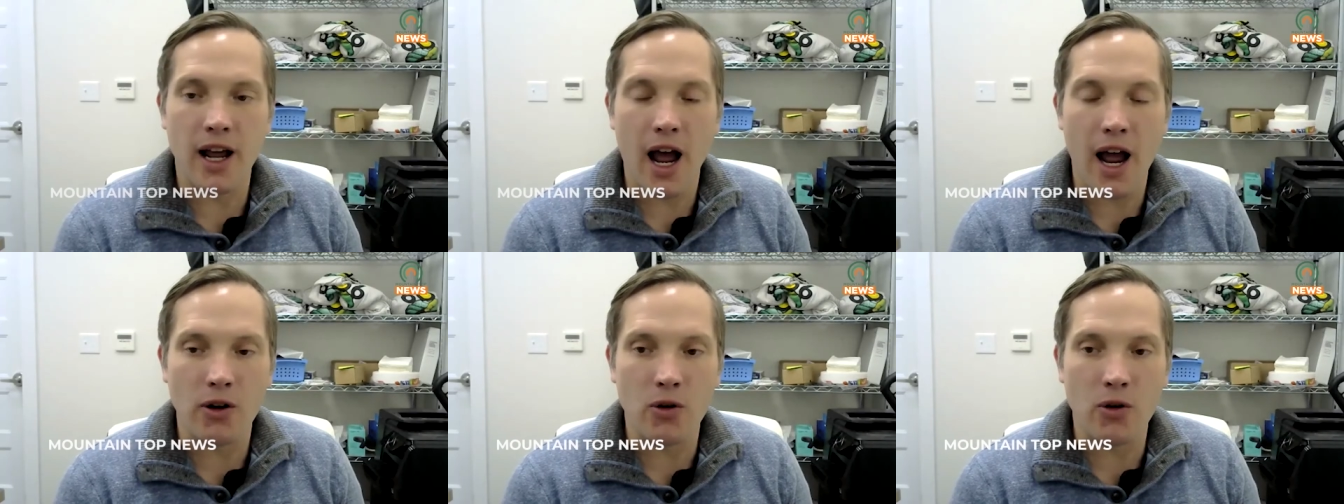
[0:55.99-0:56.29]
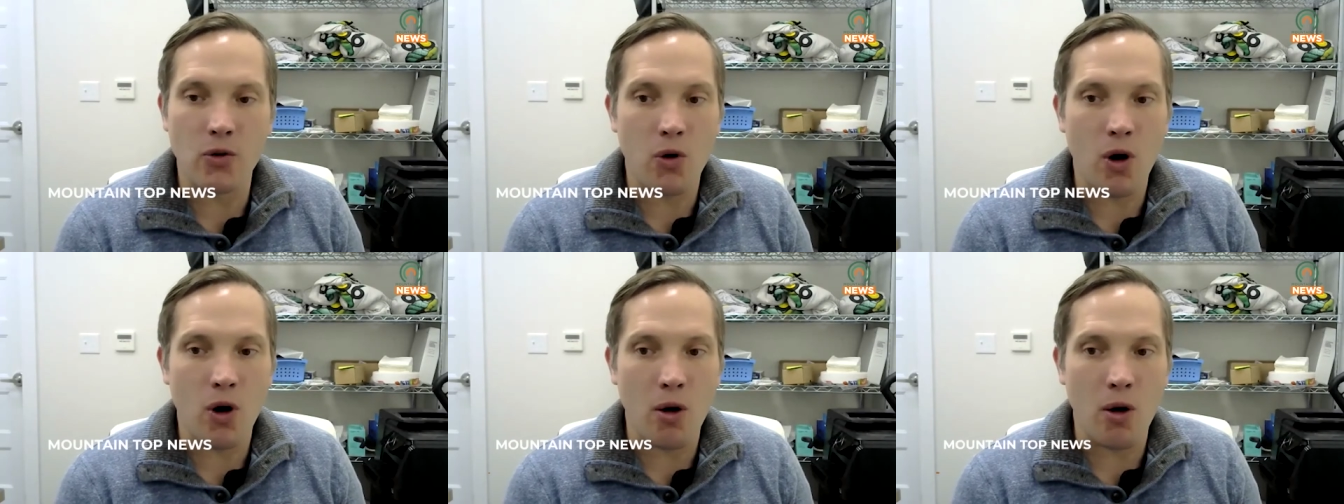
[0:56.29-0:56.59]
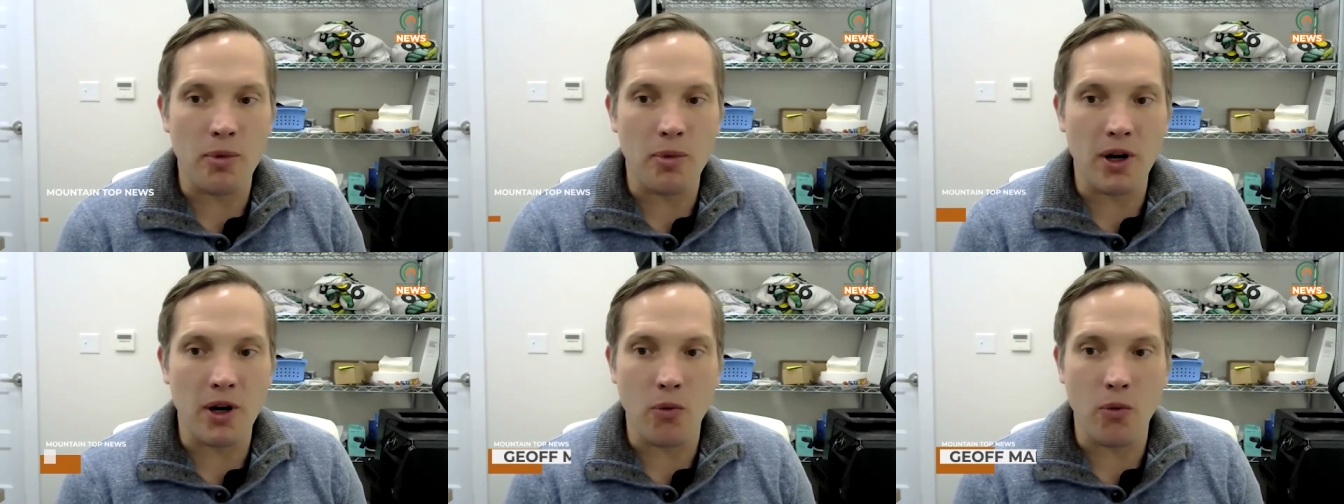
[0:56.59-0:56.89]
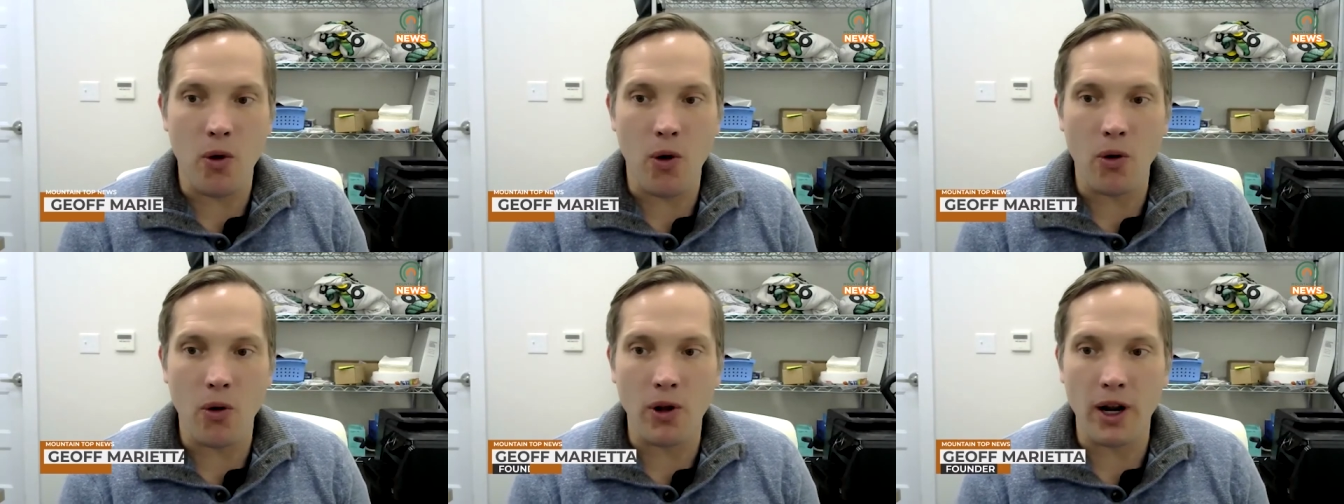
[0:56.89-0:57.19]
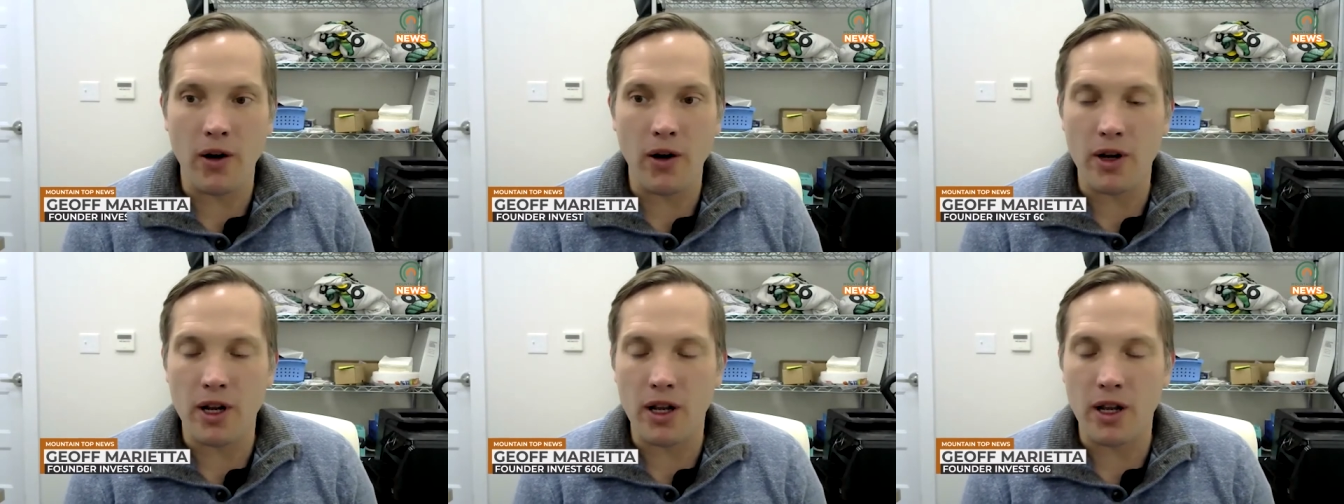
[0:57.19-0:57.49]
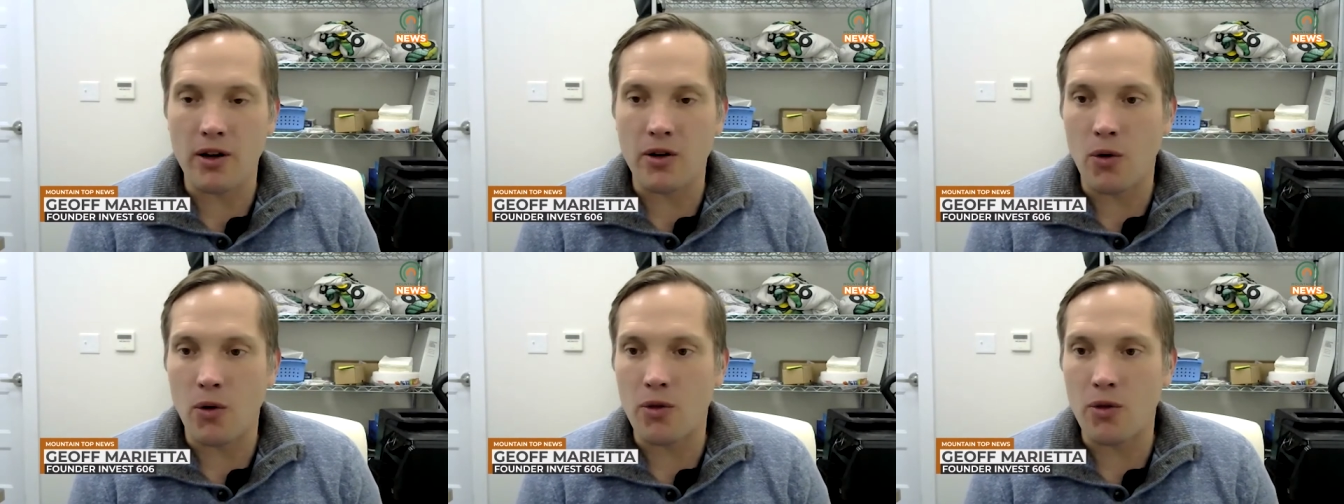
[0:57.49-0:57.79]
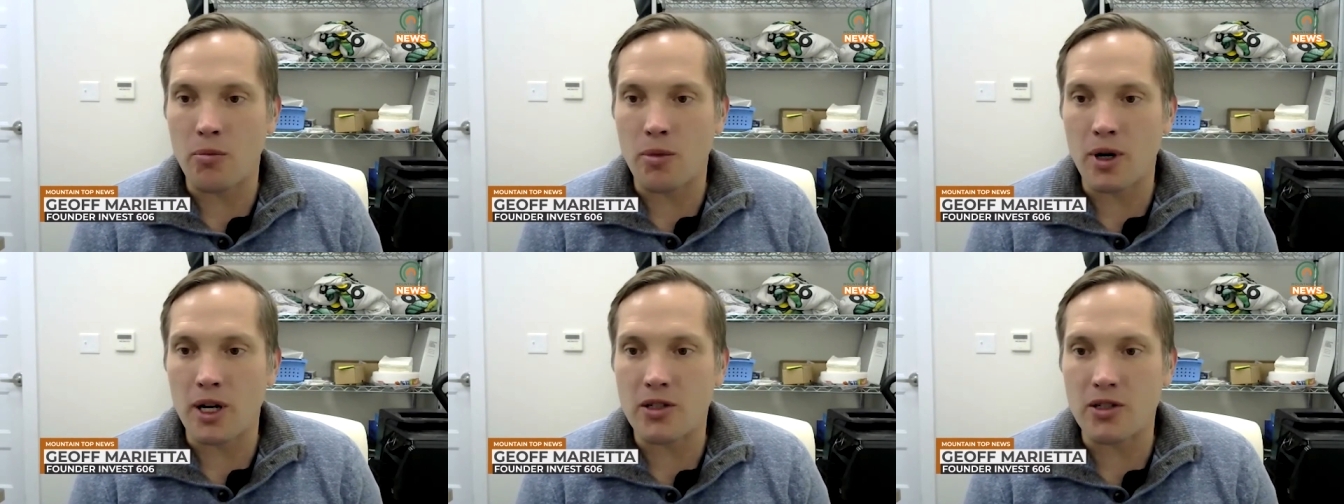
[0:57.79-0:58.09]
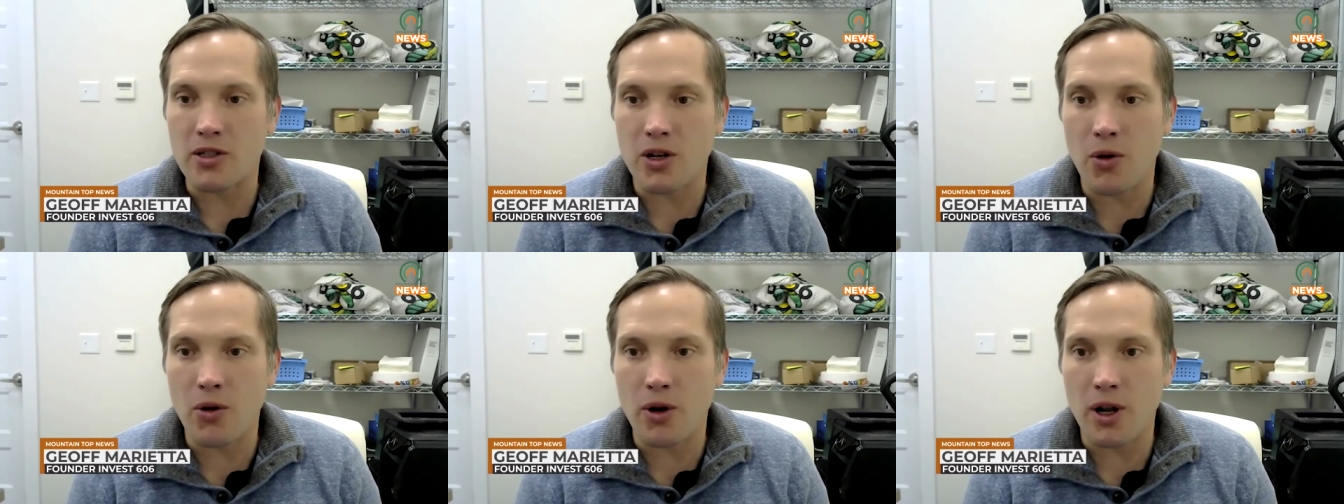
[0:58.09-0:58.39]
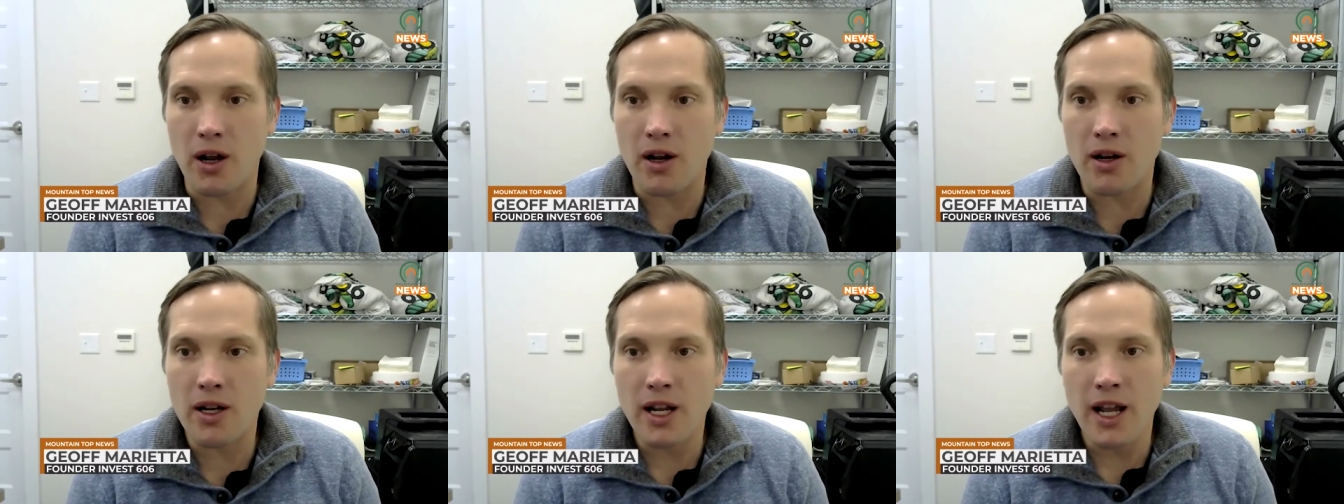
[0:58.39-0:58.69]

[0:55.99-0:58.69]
I grew up in a rural area in Northern Minnesota